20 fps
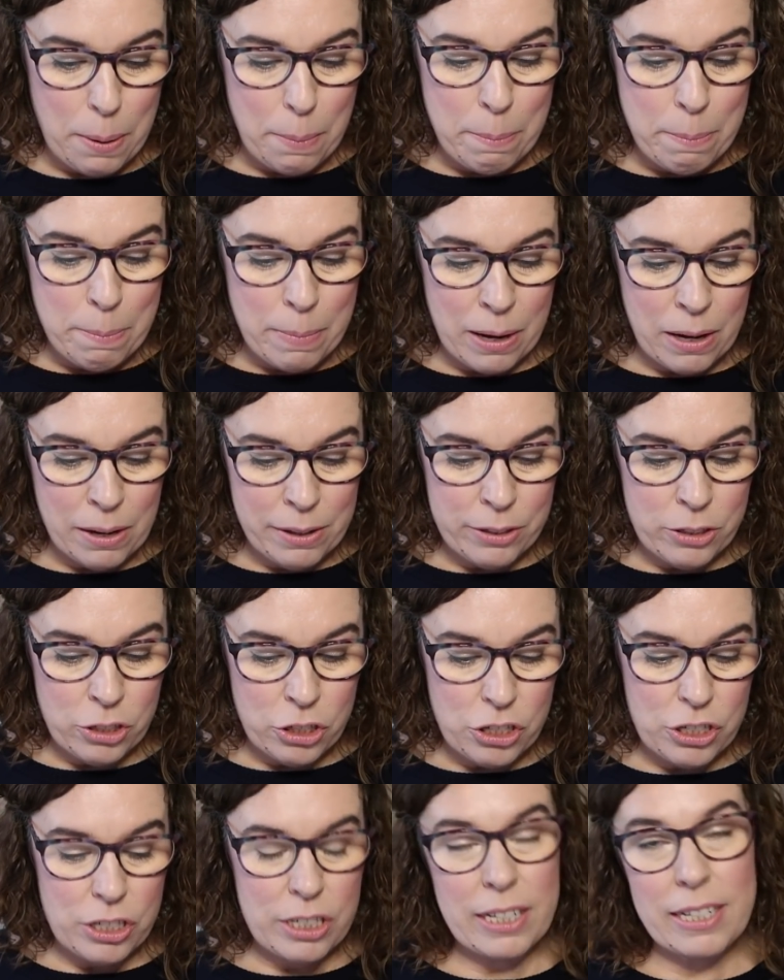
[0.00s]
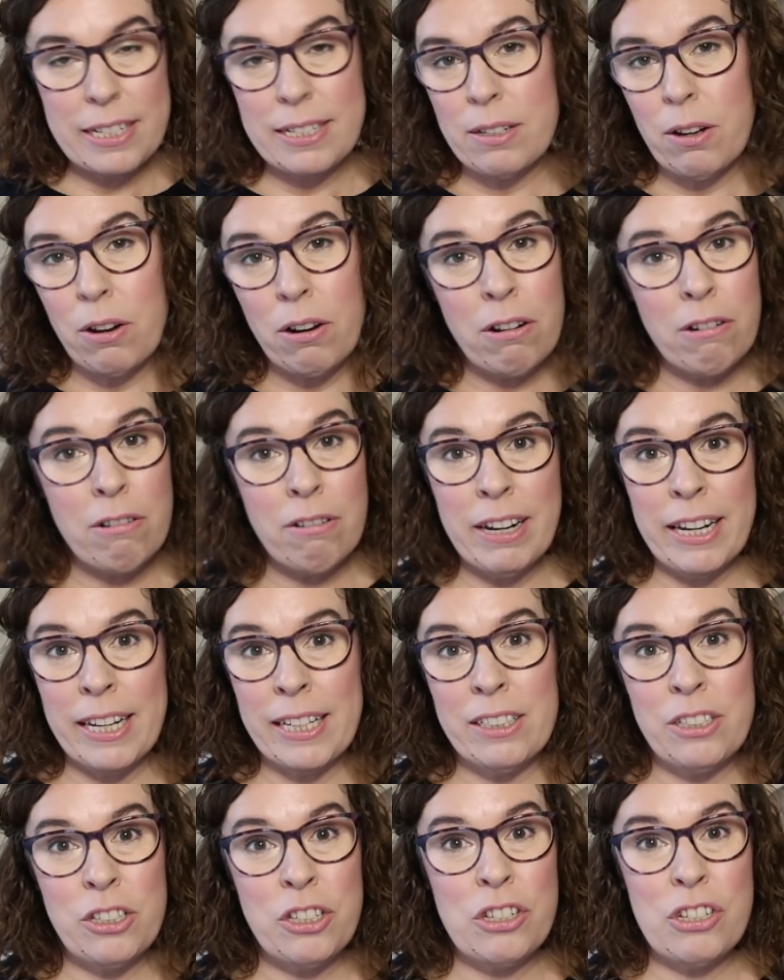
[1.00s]
March is
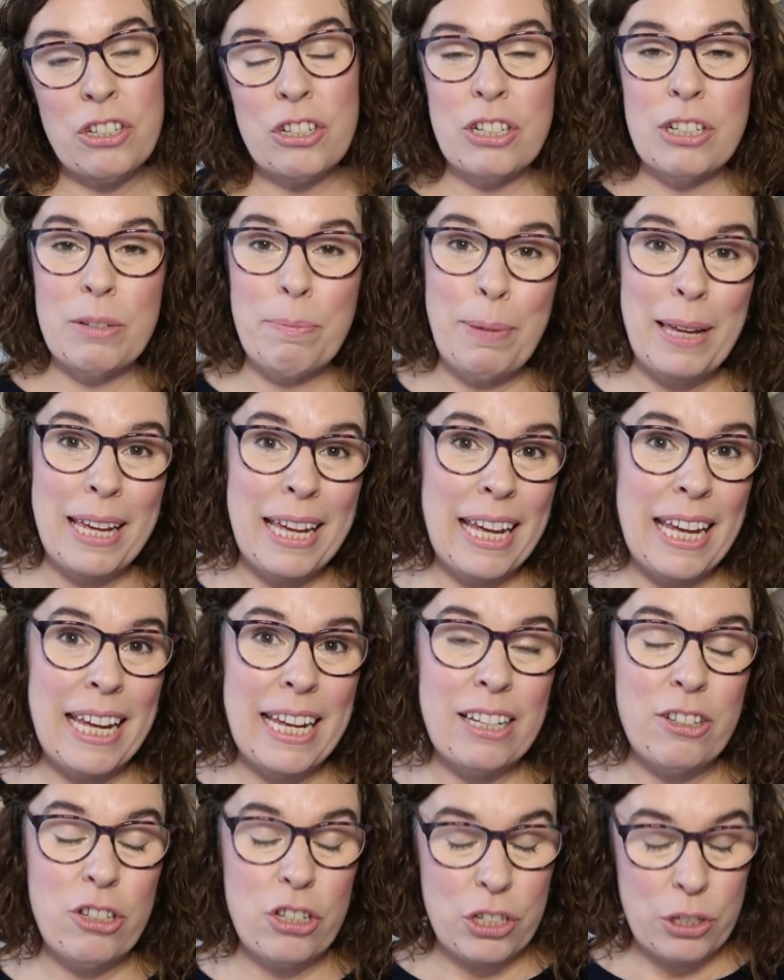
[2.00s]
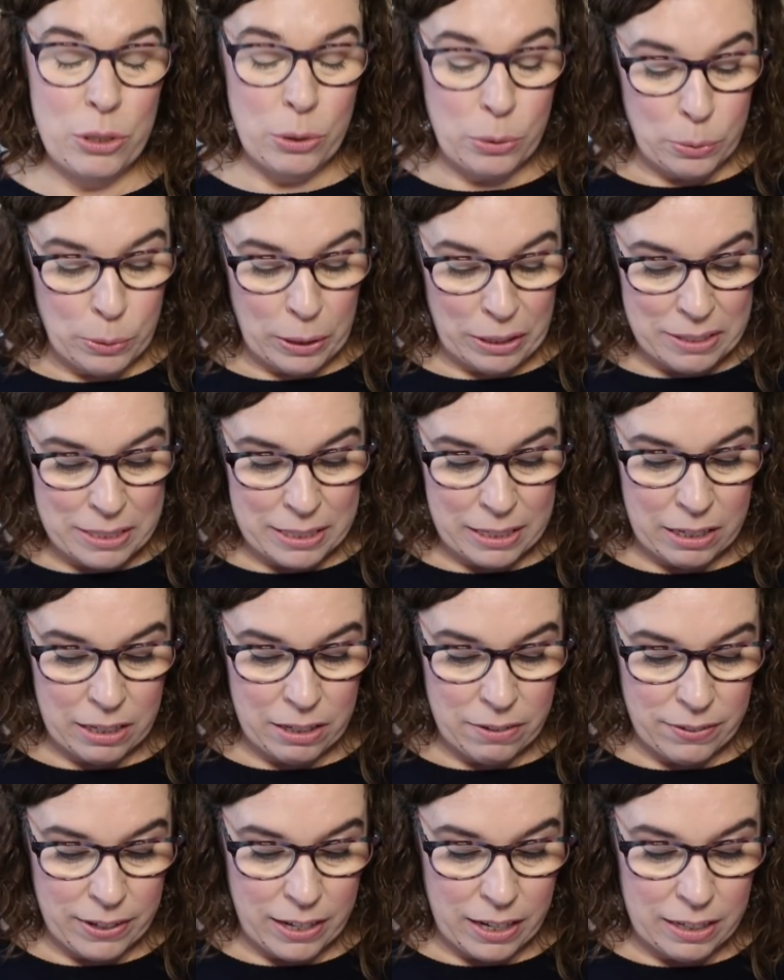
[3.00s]
orange, peach, all those
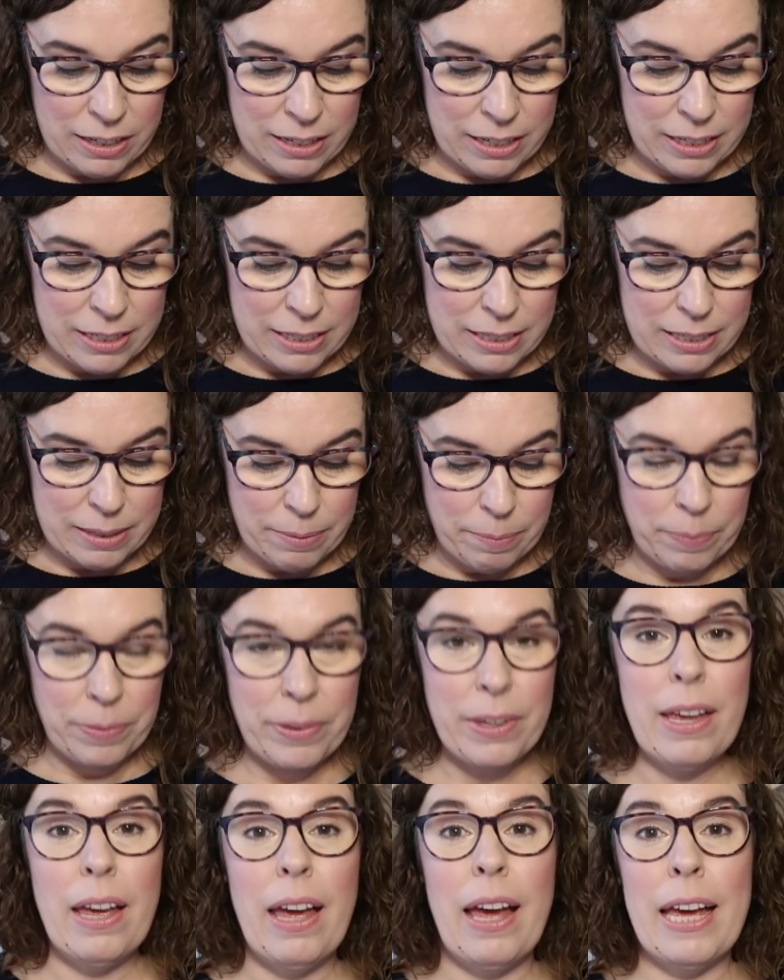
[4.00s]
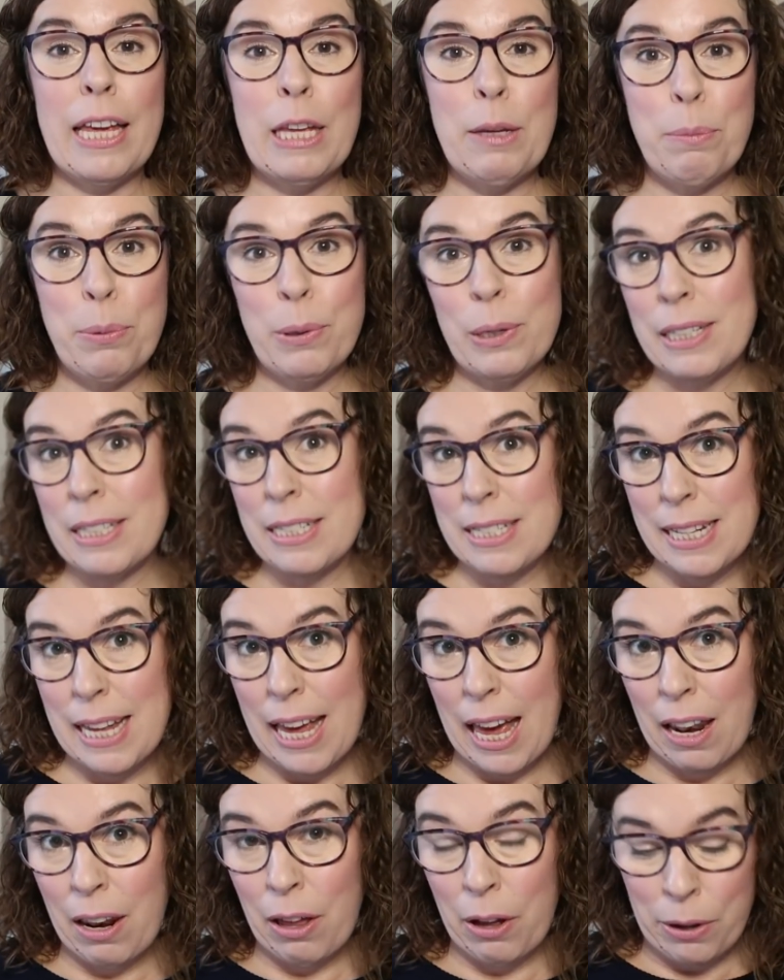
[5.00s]
kind of colours. April is
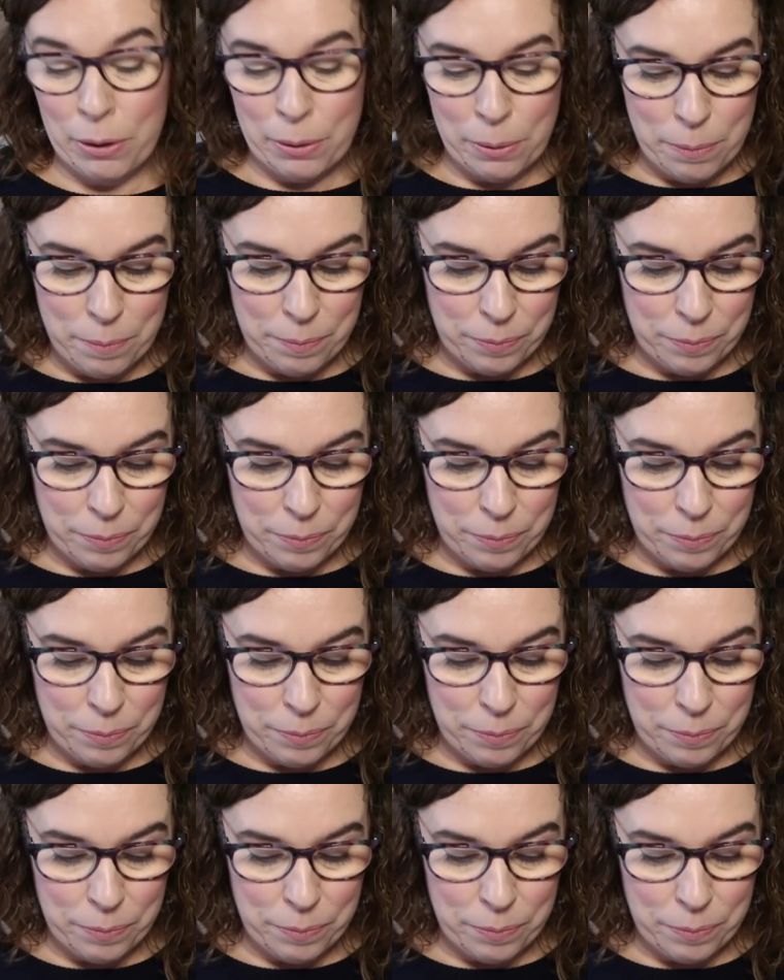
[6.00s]
yellow.